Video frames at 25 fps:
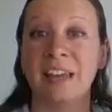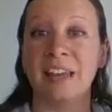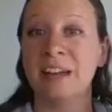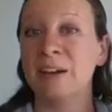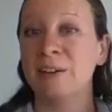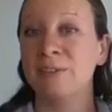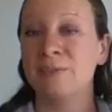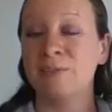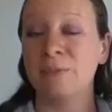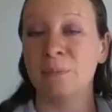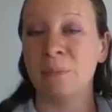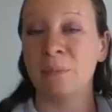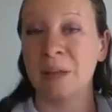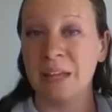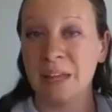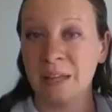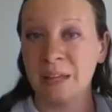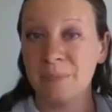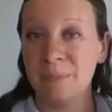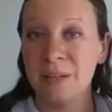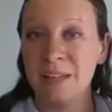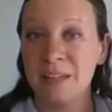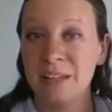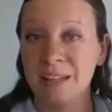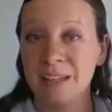care of a
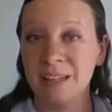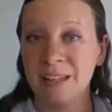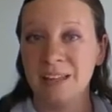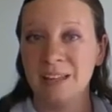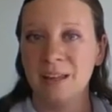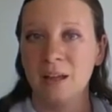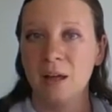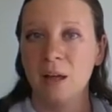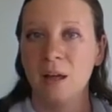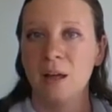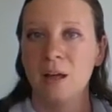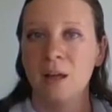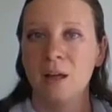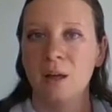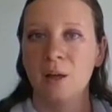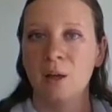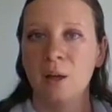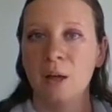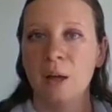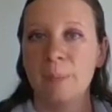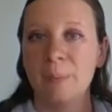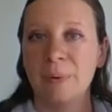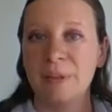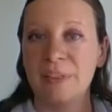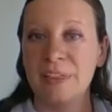baby,
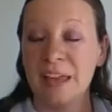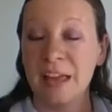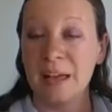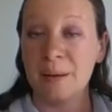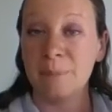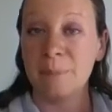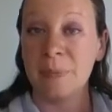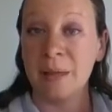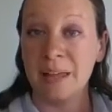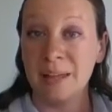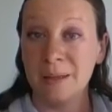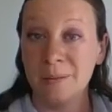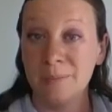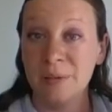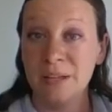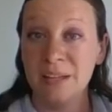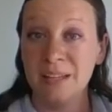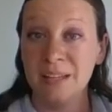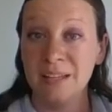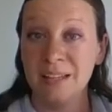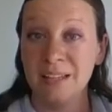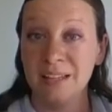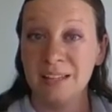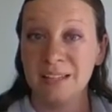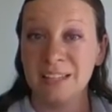but that
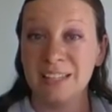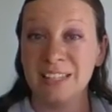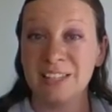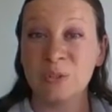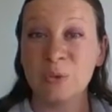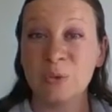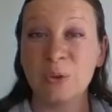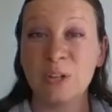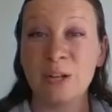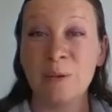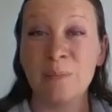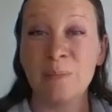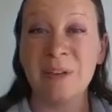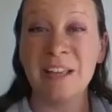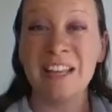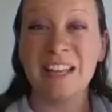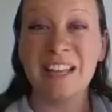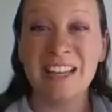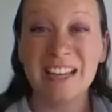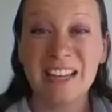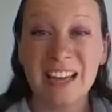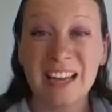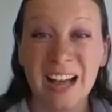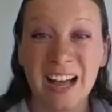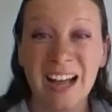baby is going to be
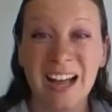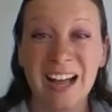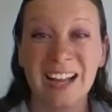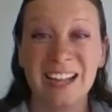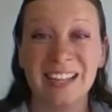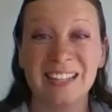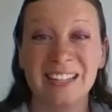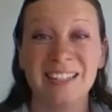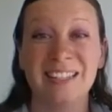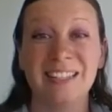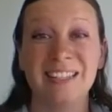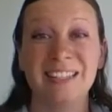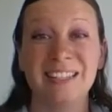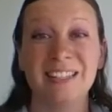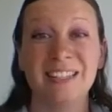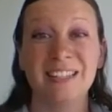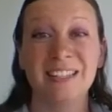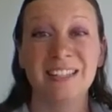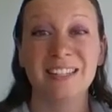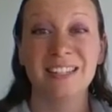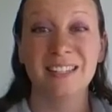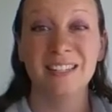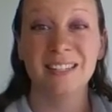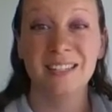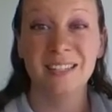God's
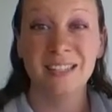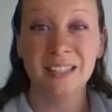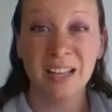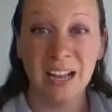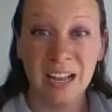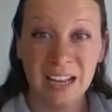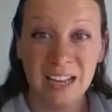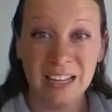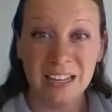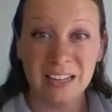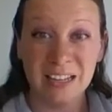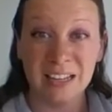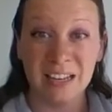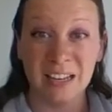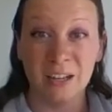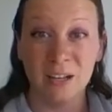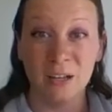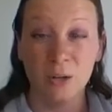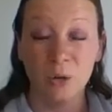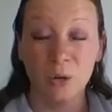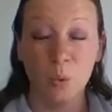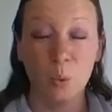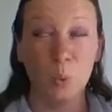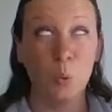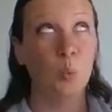
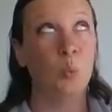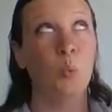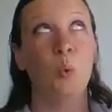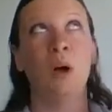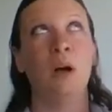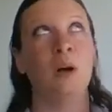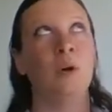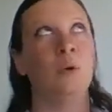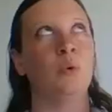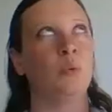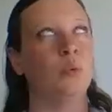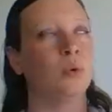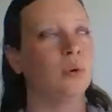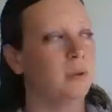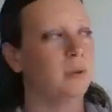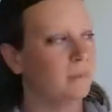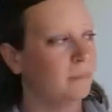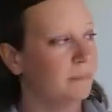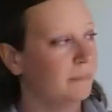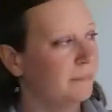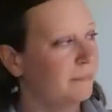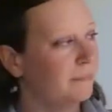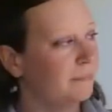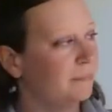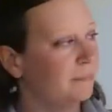son. Whoa!
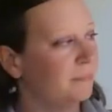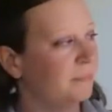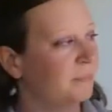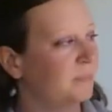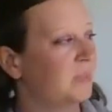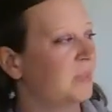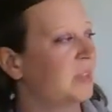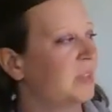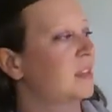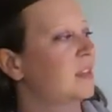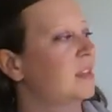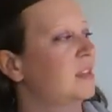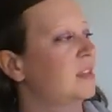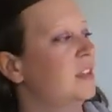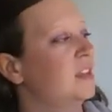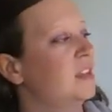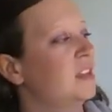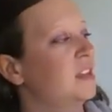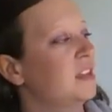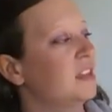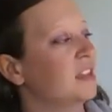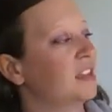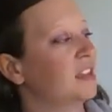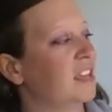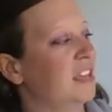
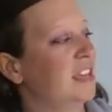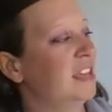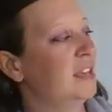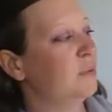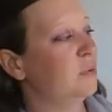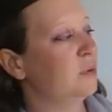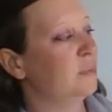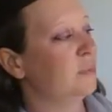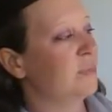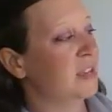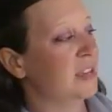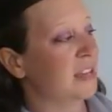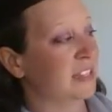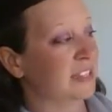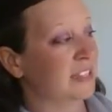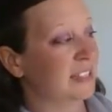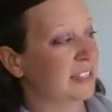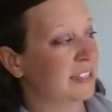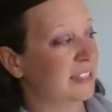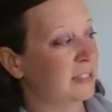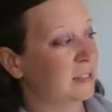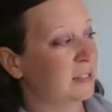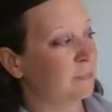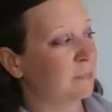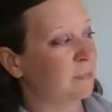He will be a
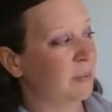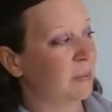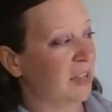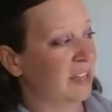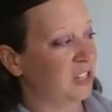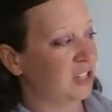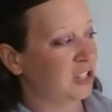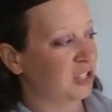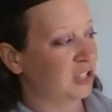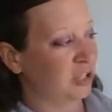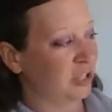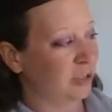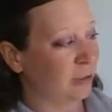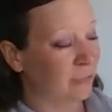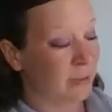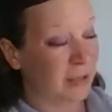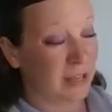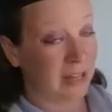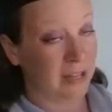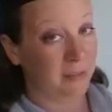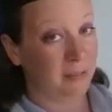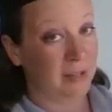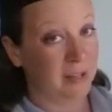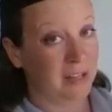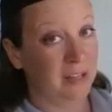special
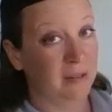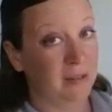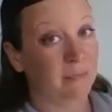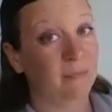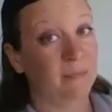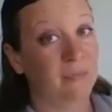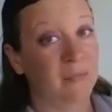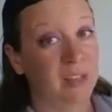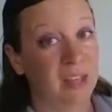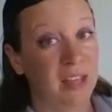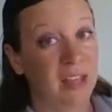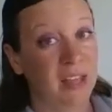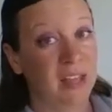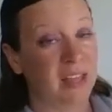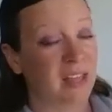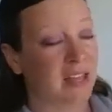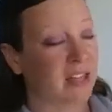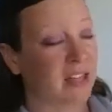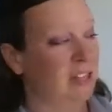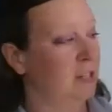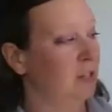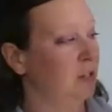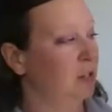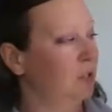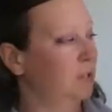baby,
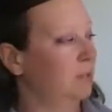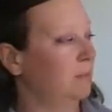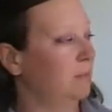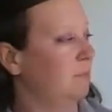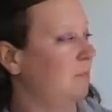and